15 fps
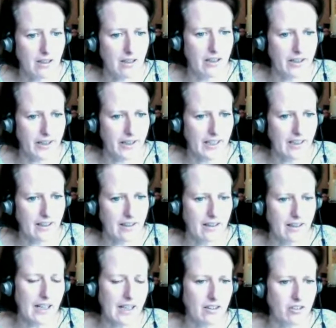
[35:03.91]
learning
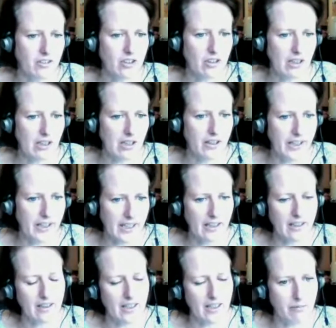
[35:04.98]
and
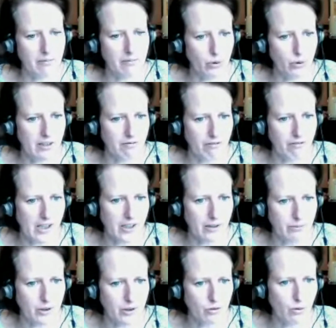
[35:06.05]
learning in a MOOC
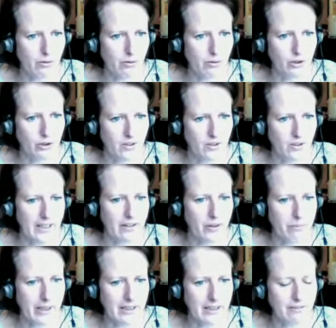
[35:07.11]
environment. What would you say are the
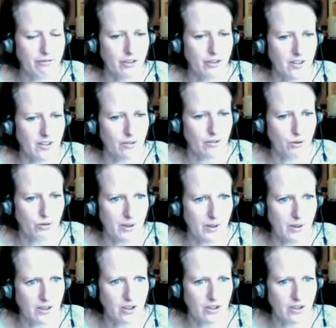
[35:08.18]
main differences
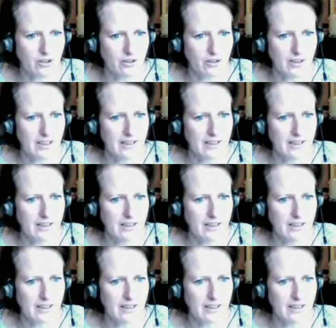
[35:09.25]
between the two?